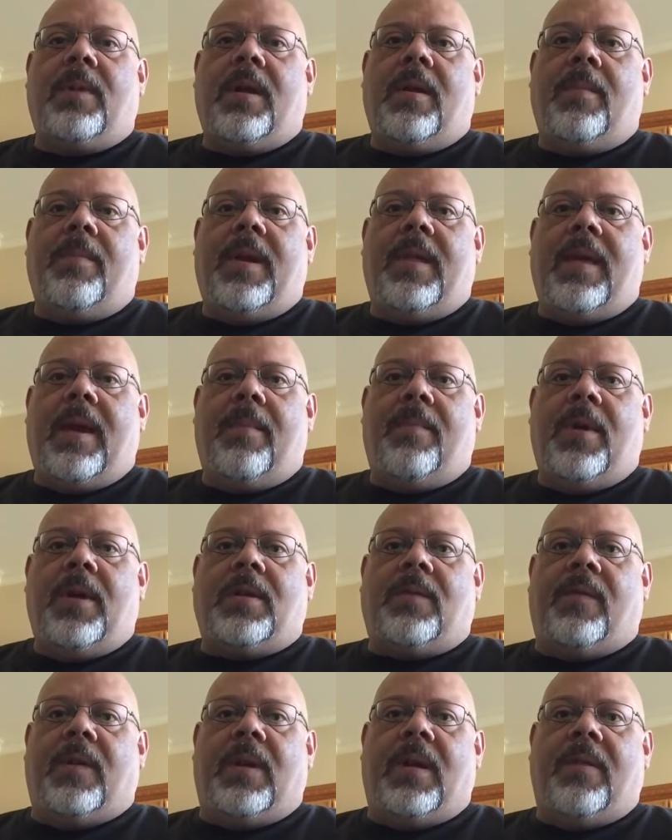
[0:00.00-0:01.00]
going to be that
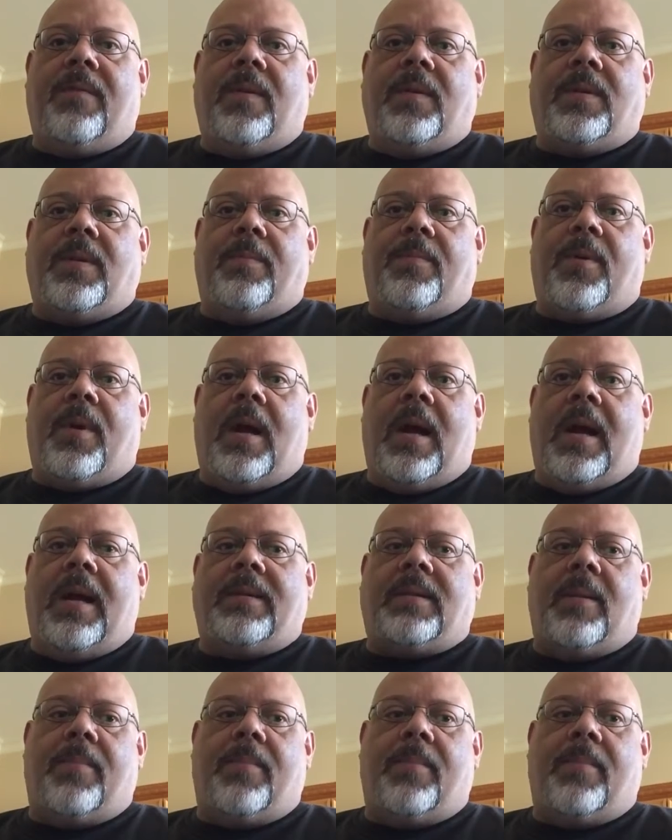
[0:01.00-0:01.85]
much of a difference in price,